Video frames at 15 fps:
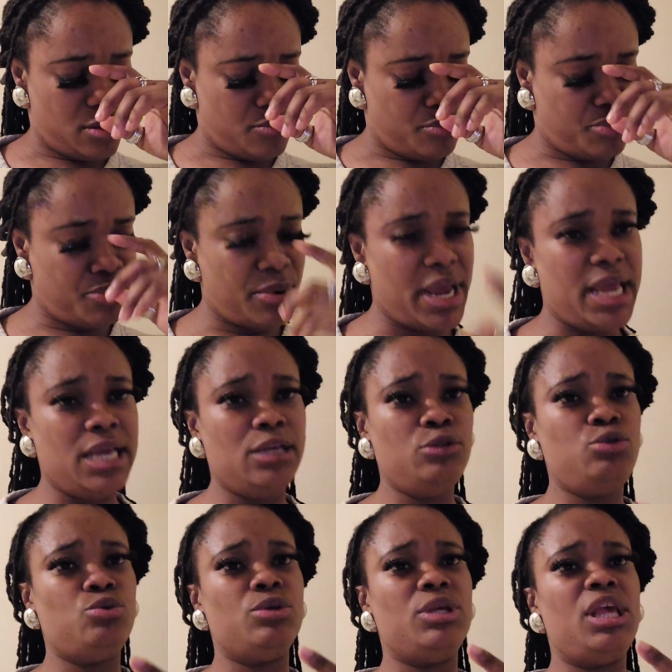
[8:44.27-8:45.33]
praying
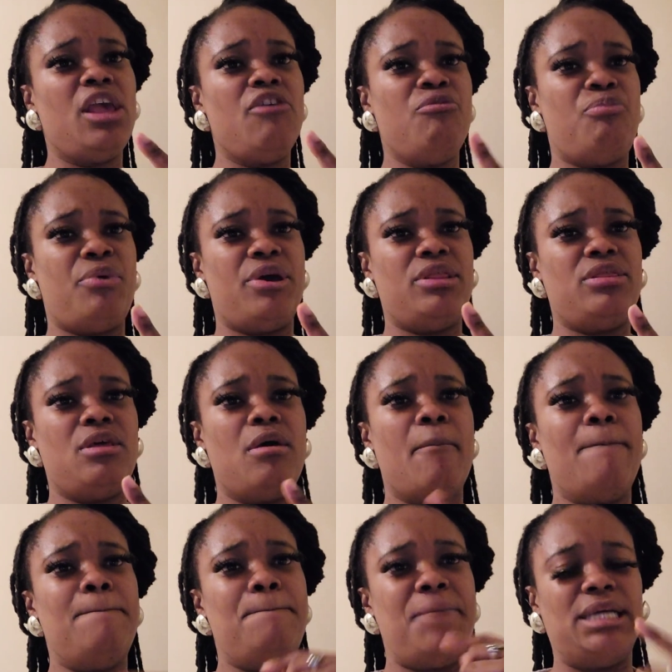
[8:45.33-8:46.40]
to give birth
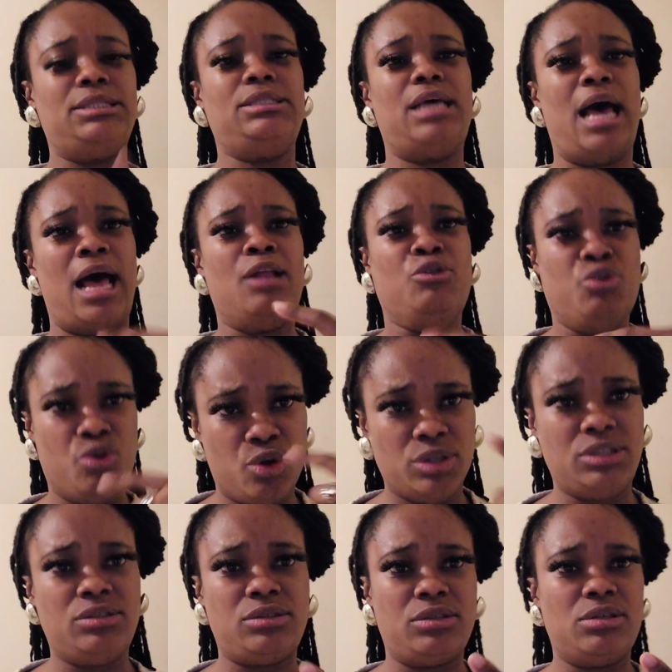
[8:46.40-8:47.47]
but are
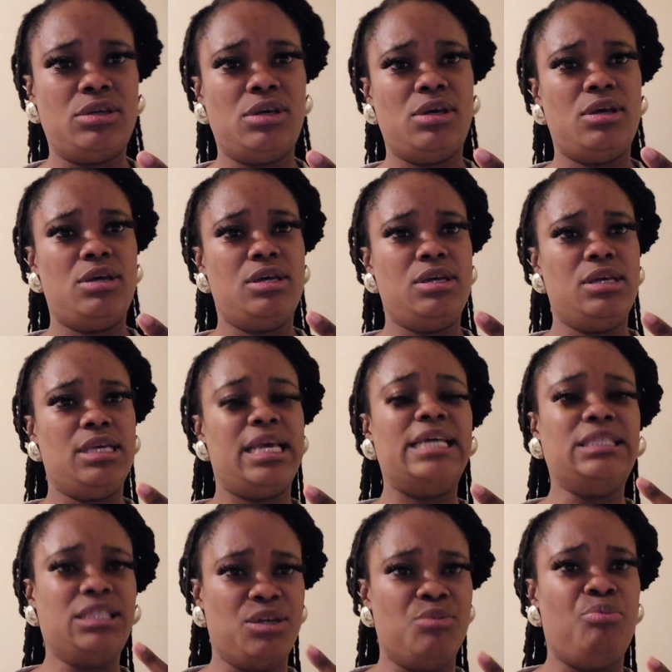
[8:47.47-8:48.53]
not
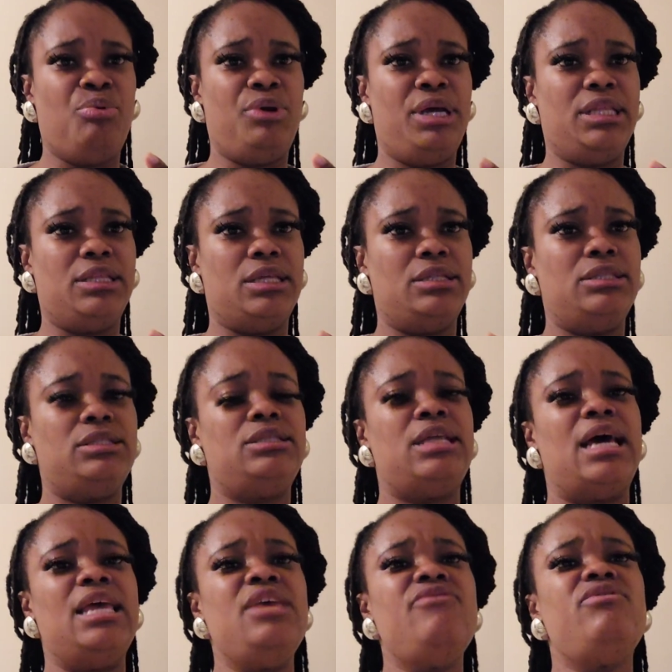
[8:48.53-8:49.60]
getting pregnant,
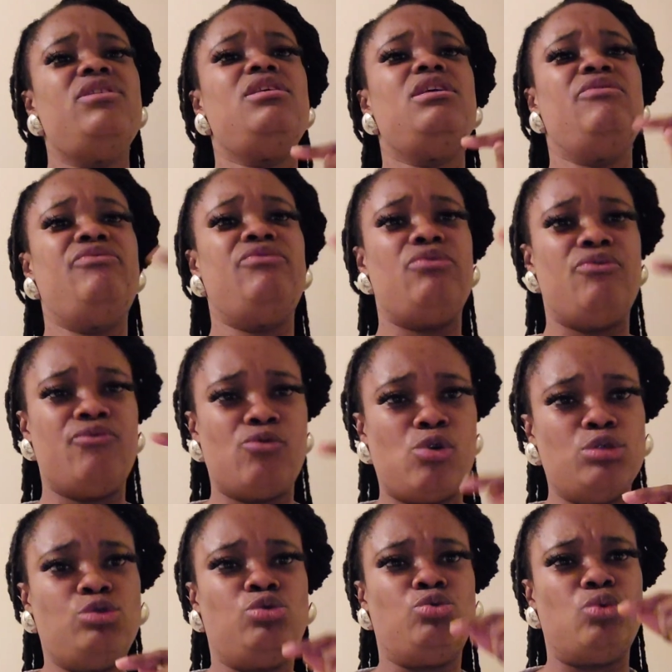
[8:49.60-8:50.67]
that even if you've
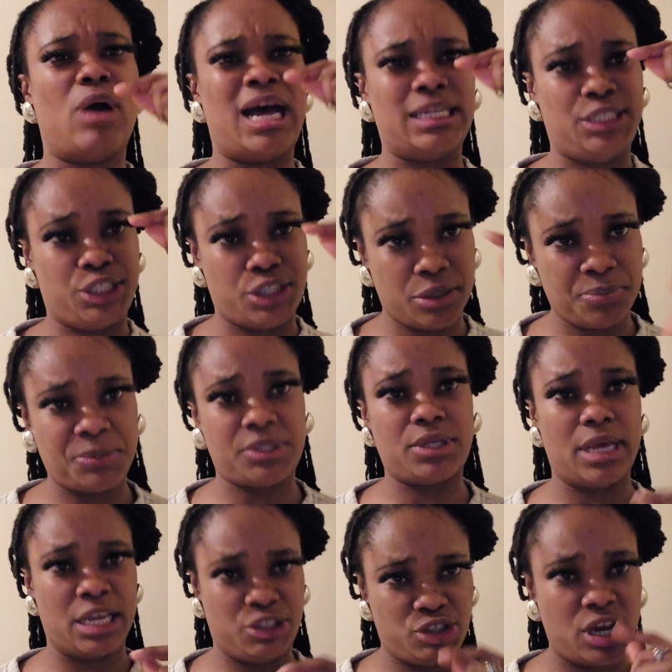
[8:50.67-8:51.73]
got to adopt
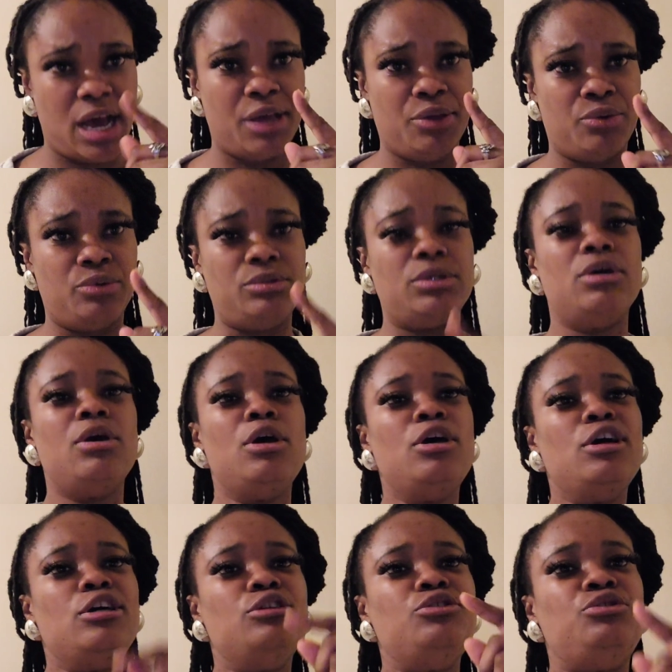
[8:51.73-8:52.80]
a child,
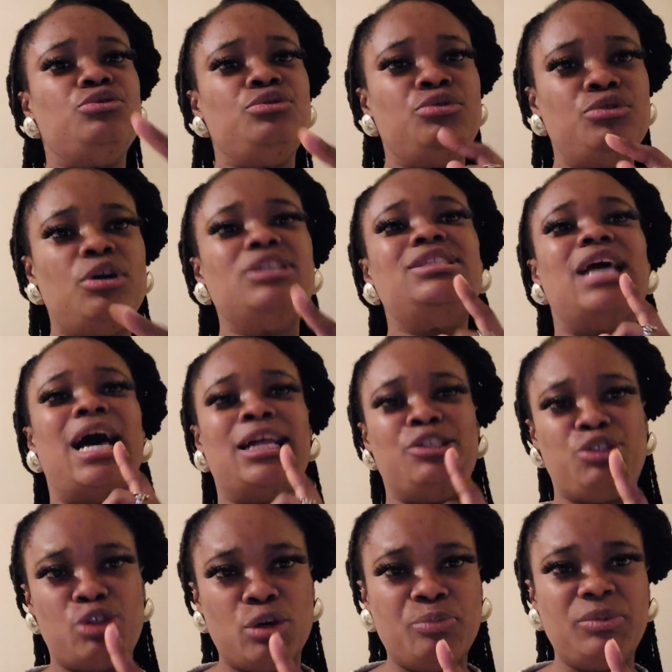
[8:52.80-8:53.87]
do not
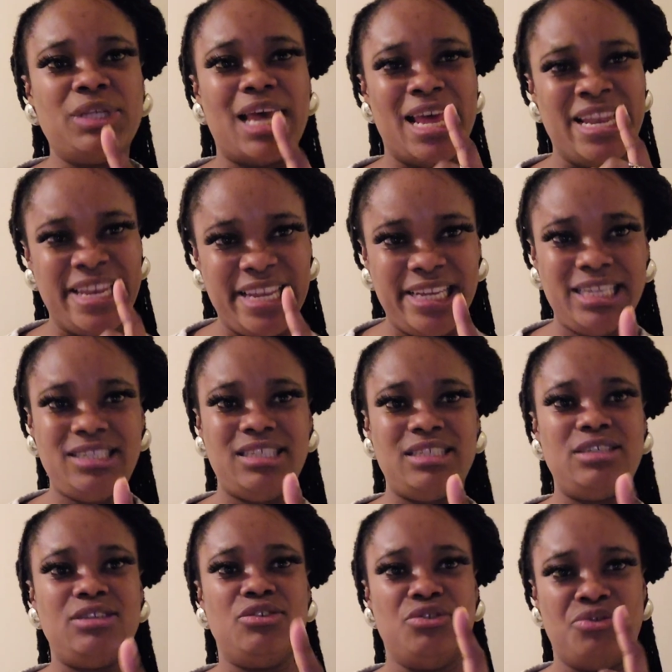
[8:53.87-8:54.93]
adopt a
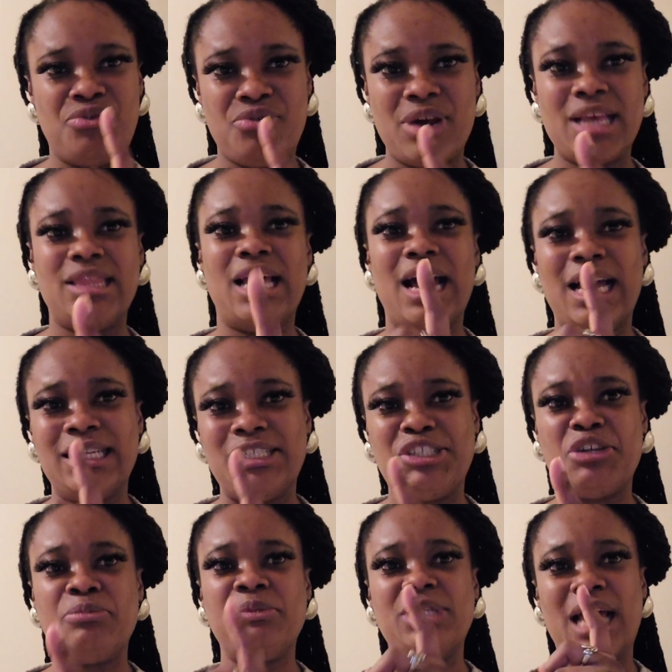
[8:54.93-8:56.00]
needy, rather
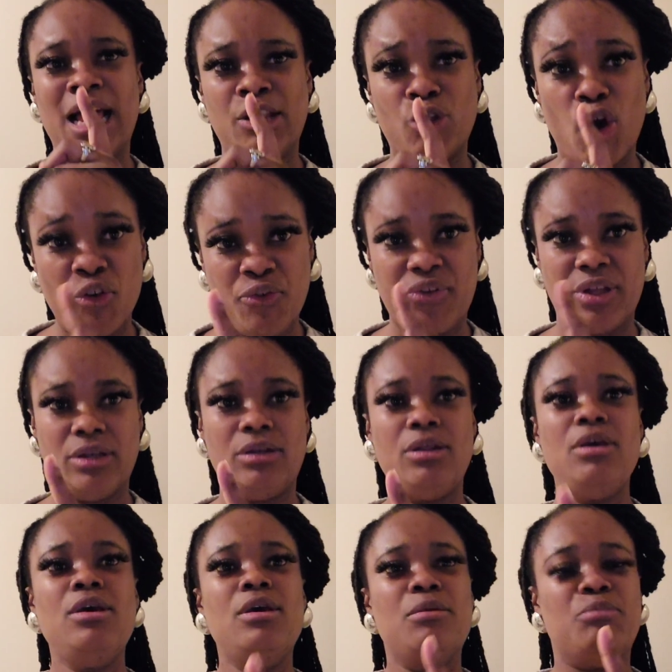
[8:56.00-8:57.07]
adopt an orphan,
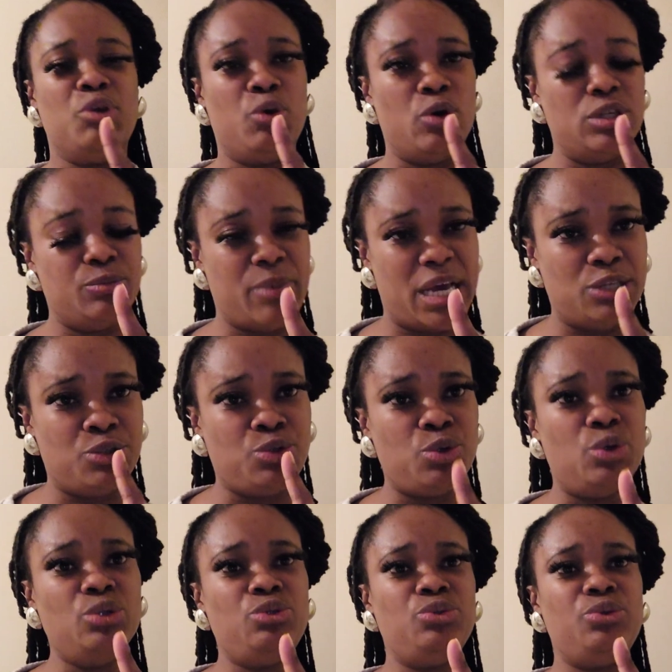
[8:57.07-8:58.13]
because by
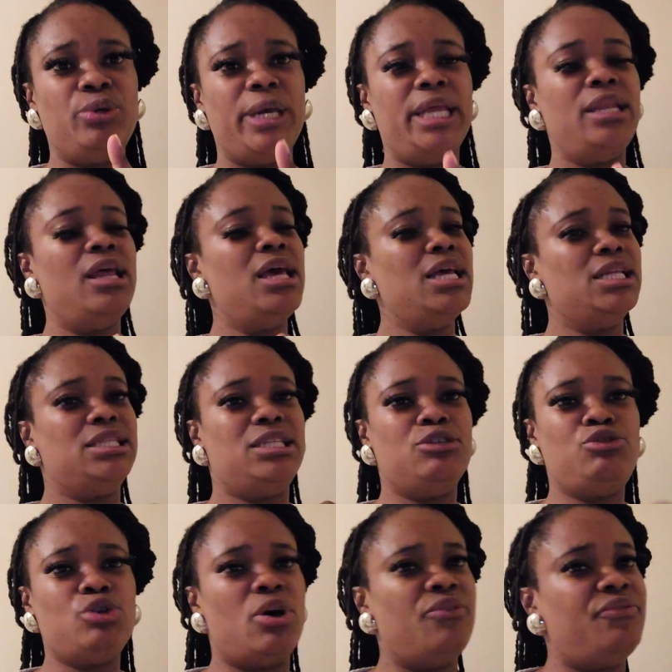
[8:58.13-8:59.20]
so doing,
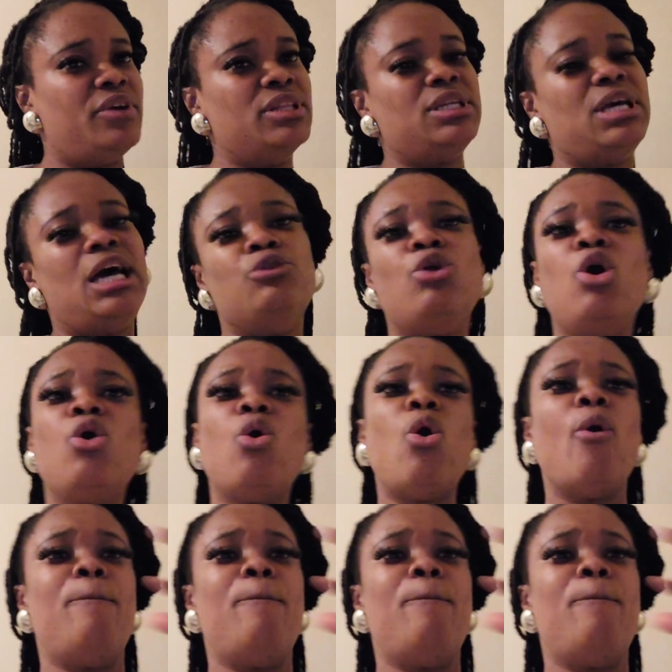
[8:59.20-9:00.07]
this orphan cannot go